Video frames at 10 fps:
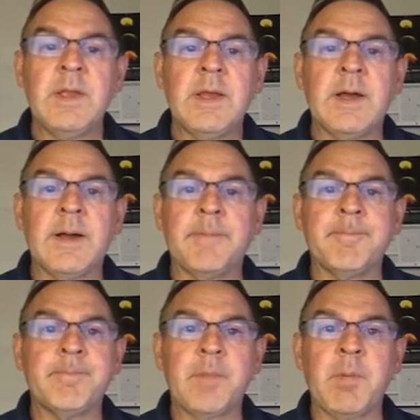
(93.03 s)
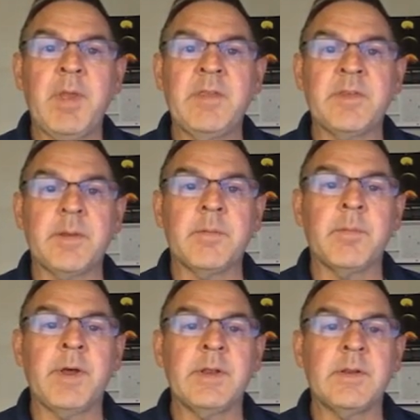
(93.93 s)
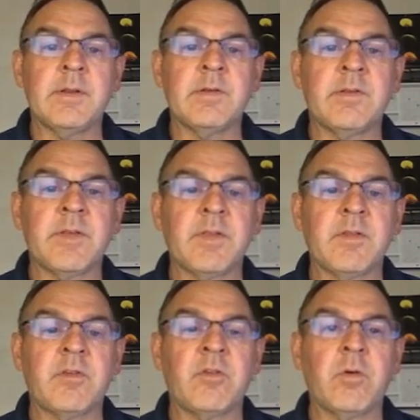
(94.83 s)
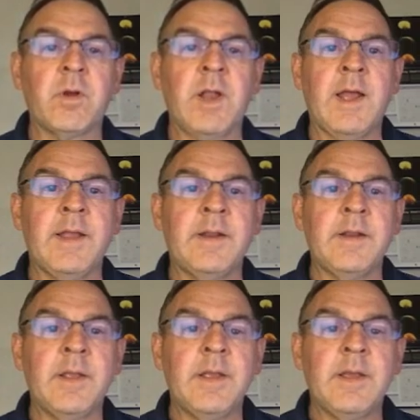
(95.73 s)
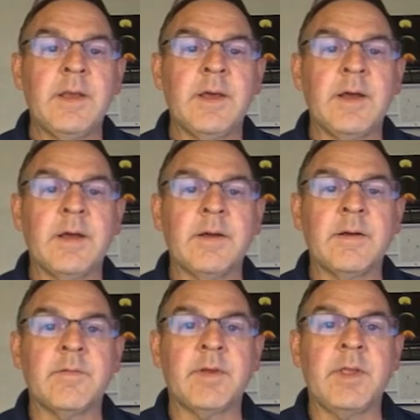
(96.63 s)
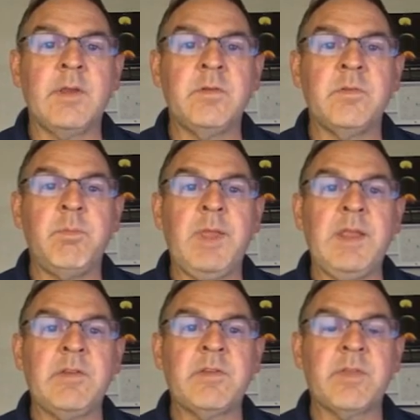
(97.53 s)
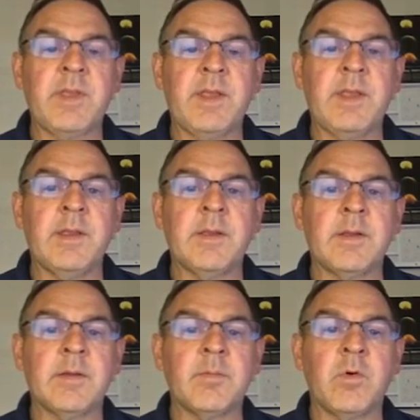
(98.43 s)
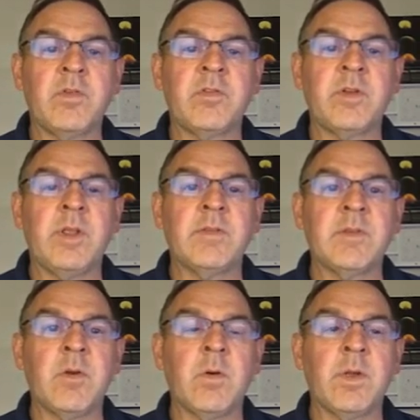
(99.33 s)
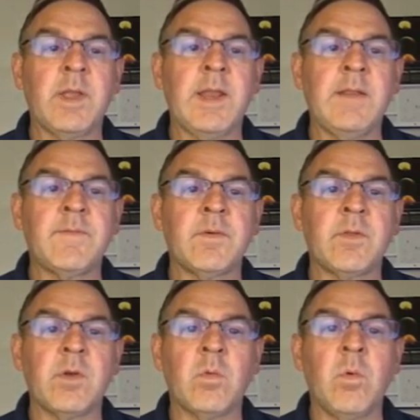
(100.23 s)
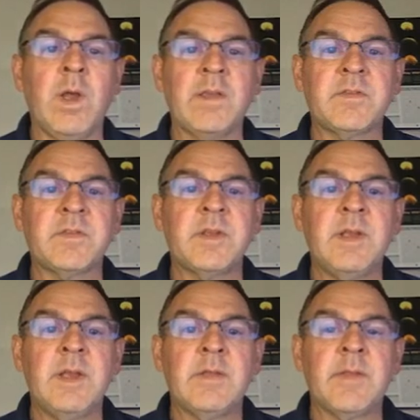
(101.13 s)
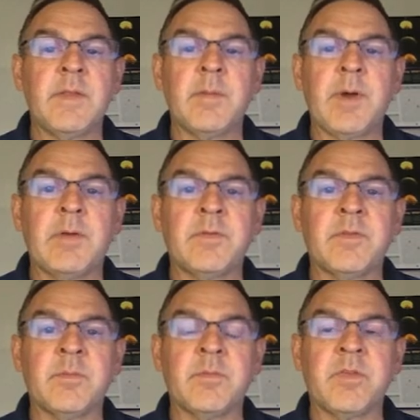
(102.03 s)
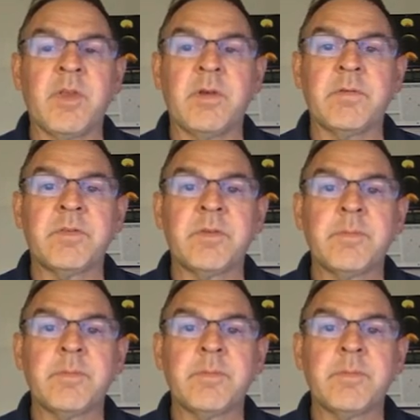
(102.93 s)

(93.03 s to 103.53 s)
Amazing, but just like the shoreline of a huge beach, the moisture isn't going any further west than the mountains themselves.